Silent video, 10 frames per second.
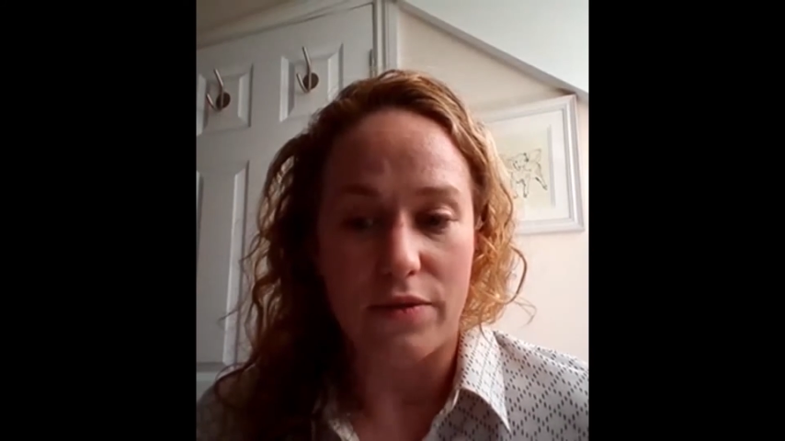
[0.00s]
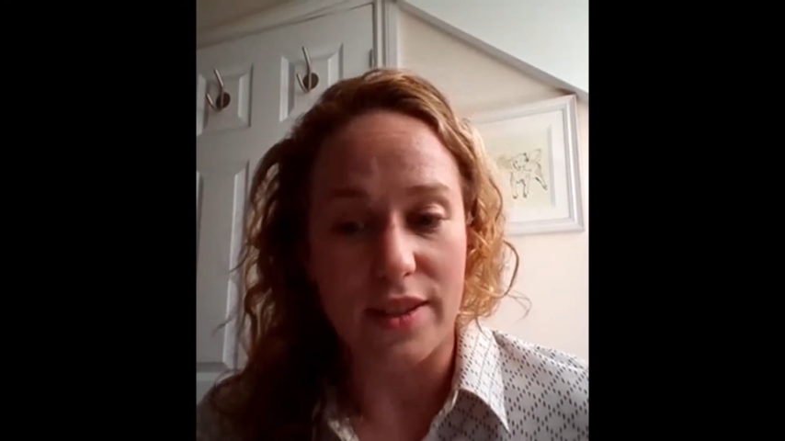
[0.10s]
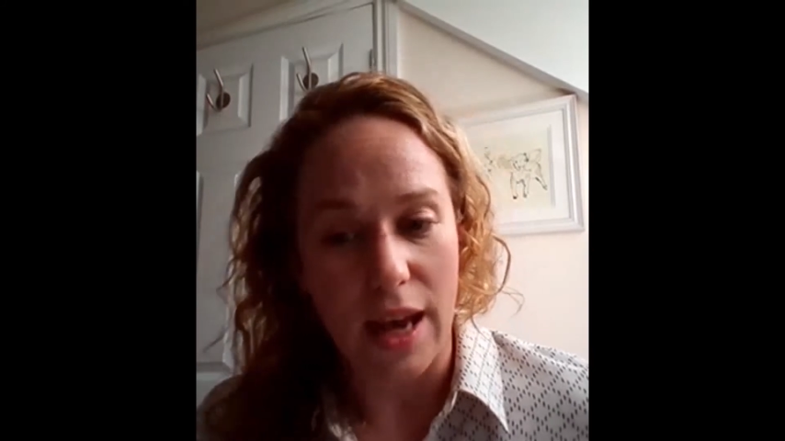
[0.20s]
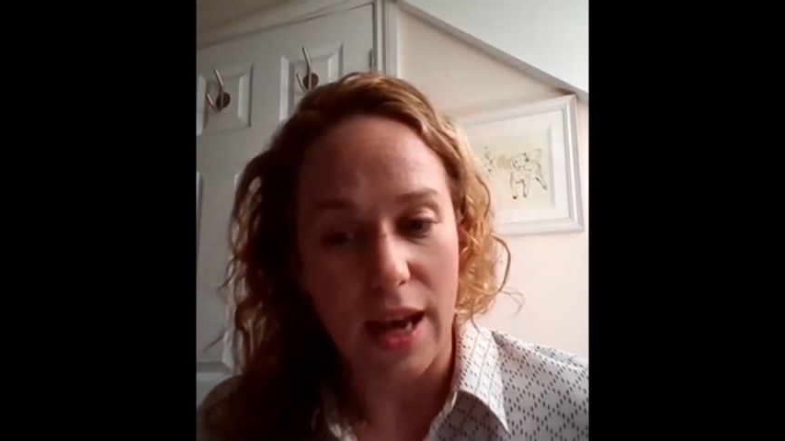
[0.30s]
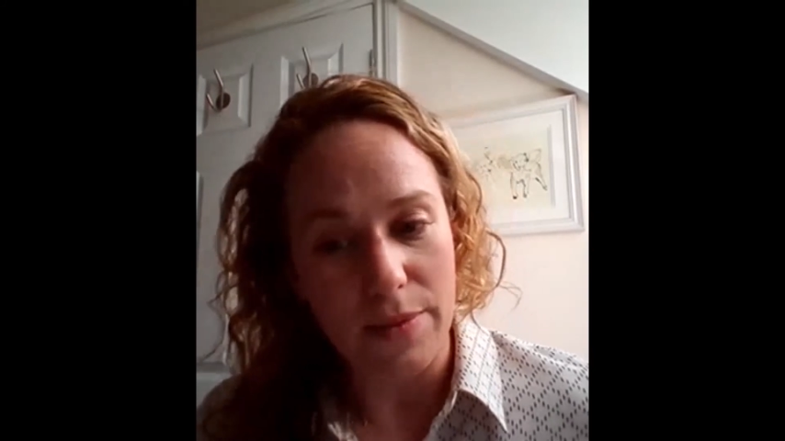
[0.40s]

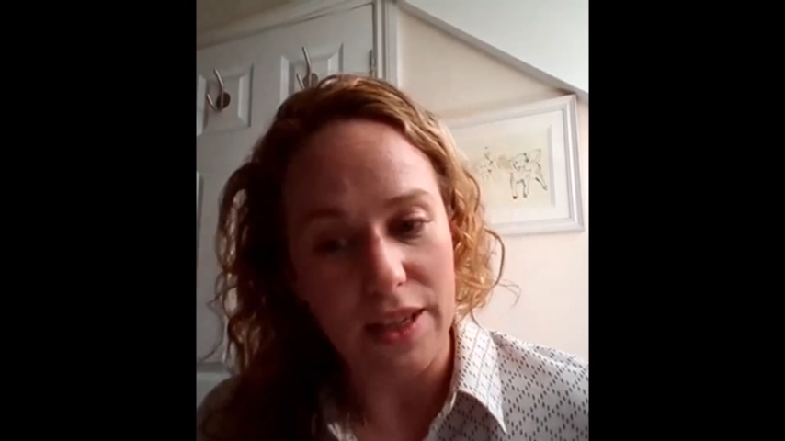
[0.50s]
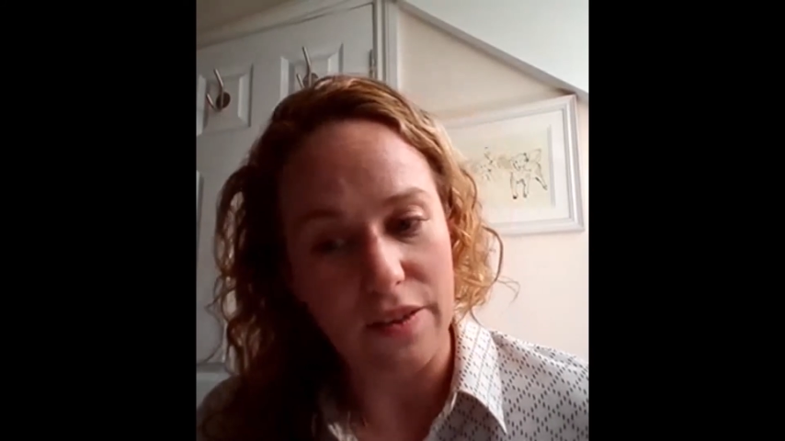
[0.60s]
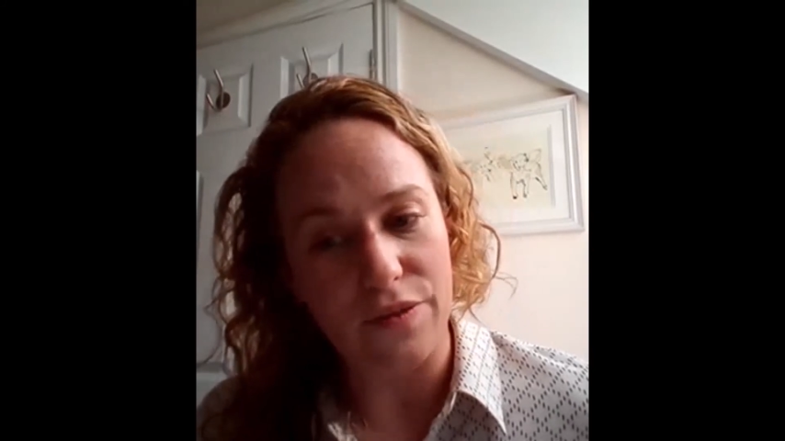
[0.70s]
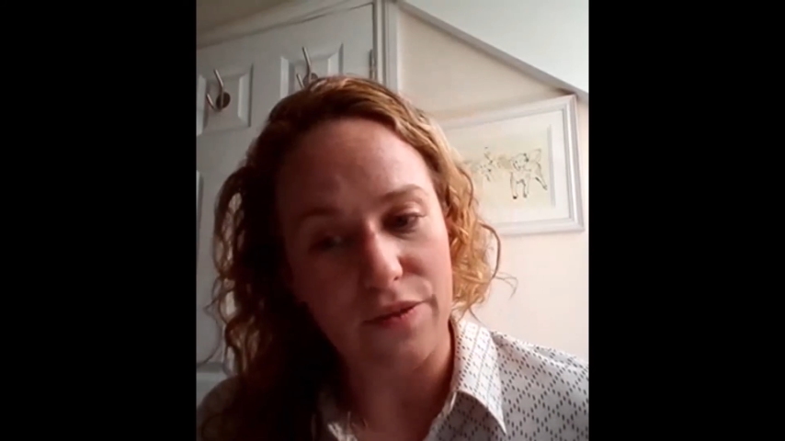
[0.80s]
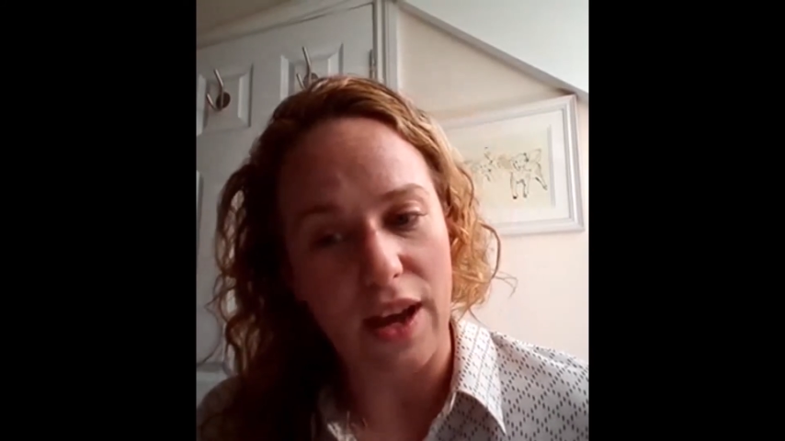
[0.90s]

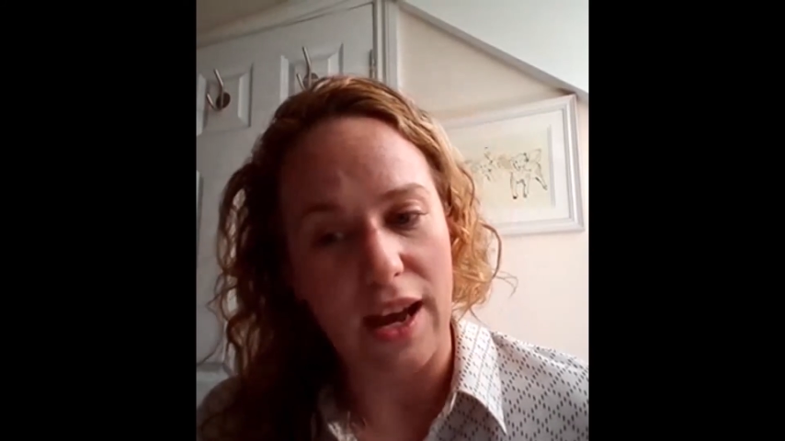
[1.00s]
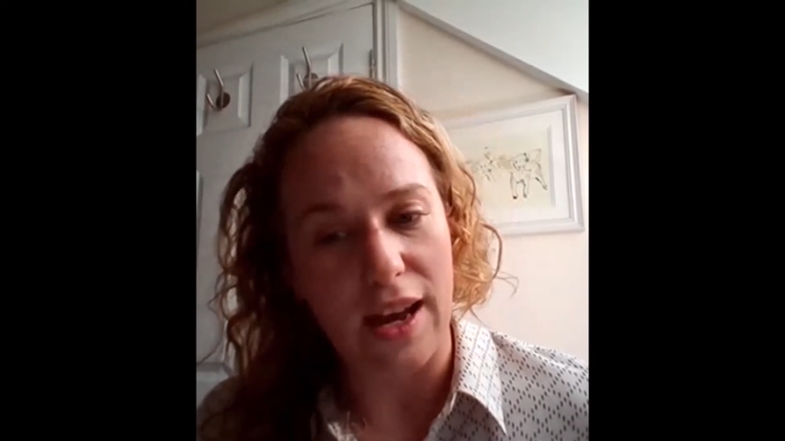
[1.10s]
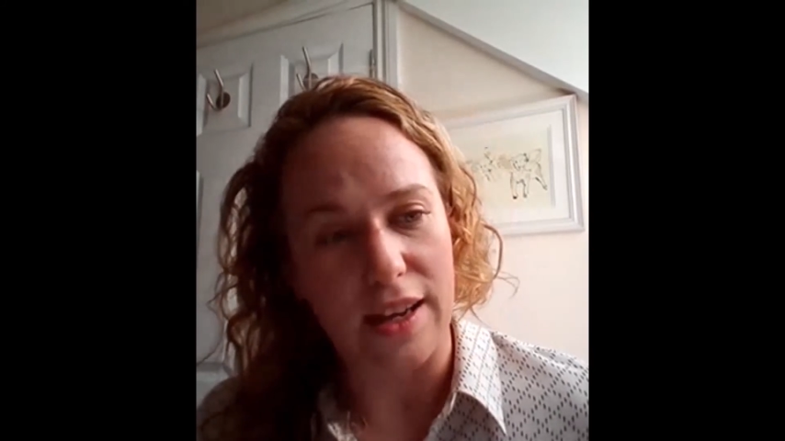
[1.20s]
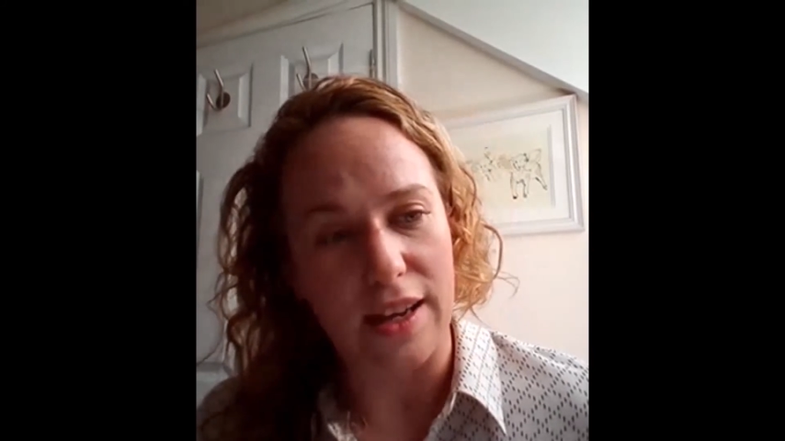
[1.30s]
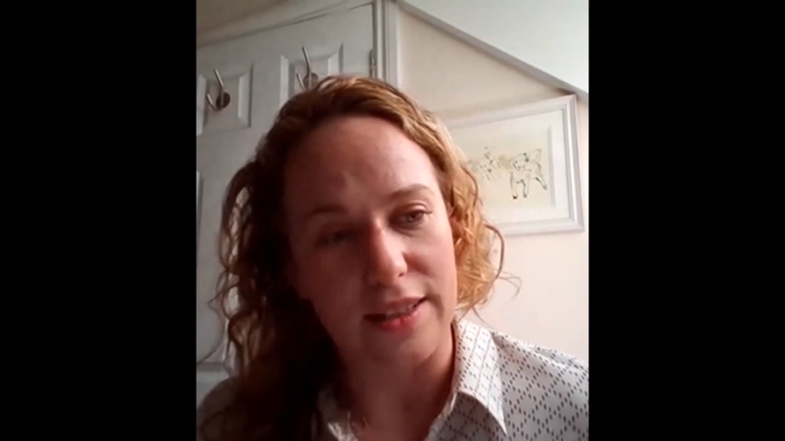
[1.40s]
receptive,
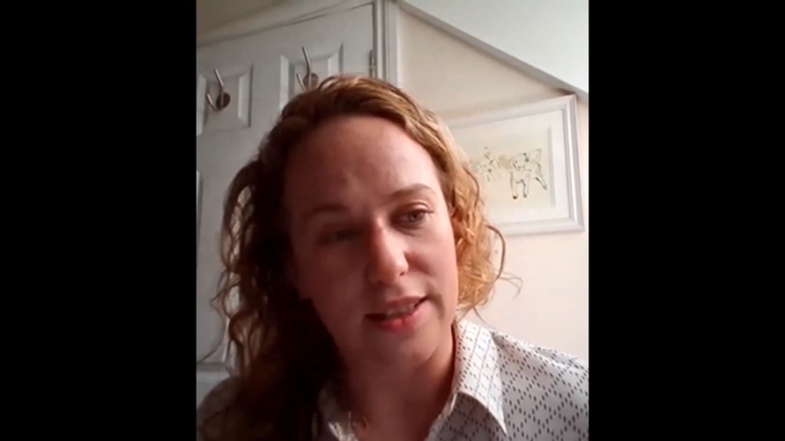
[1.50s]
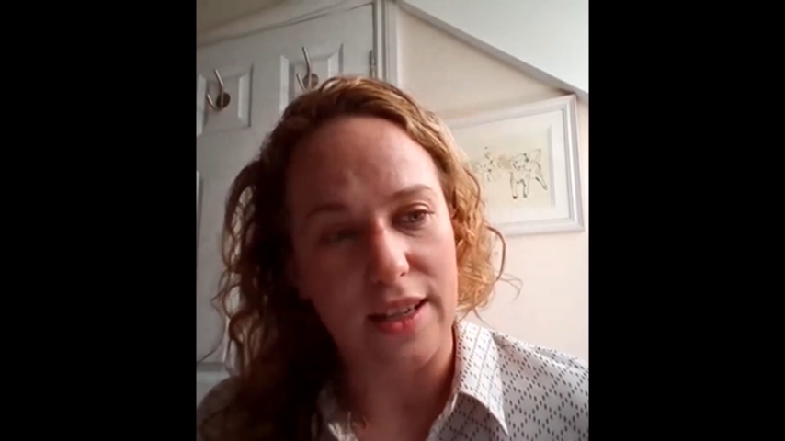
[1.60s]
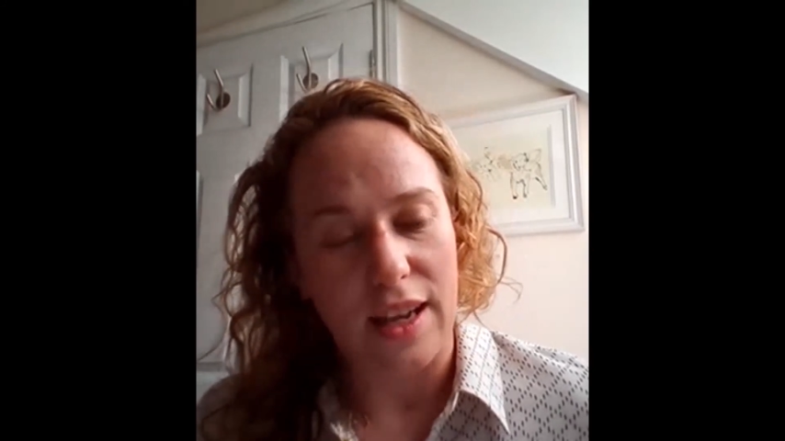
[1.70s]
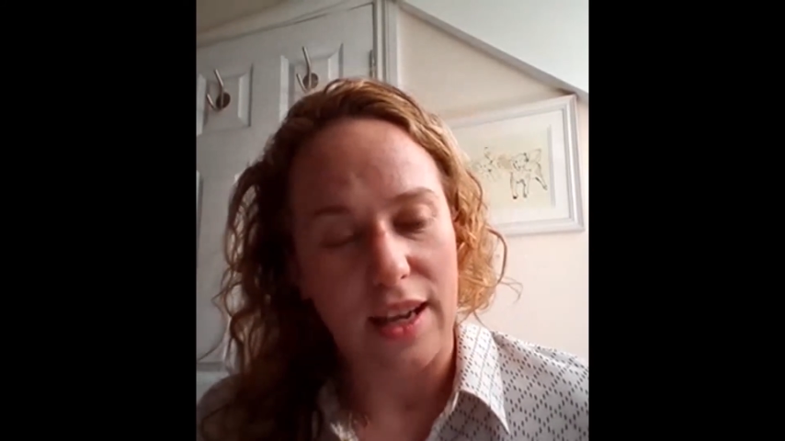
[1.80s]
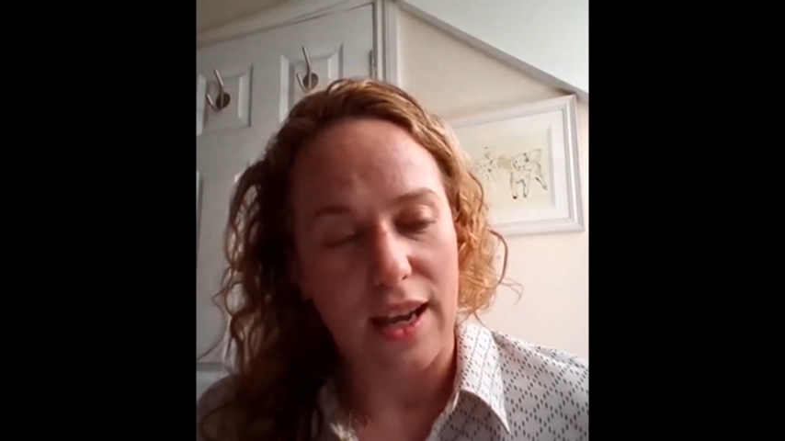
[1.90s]
and
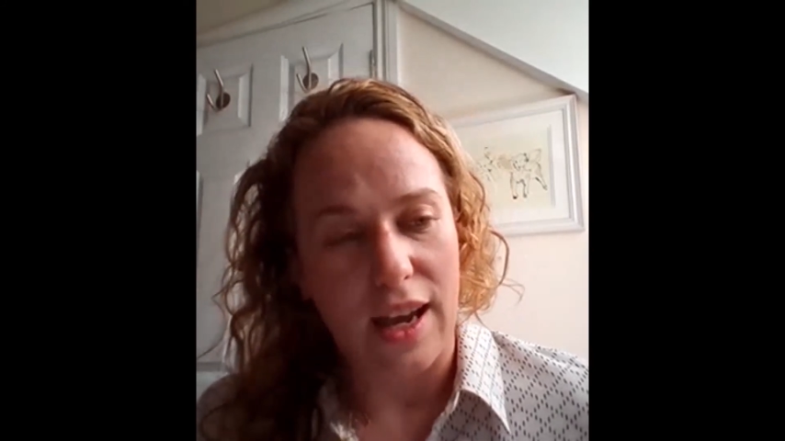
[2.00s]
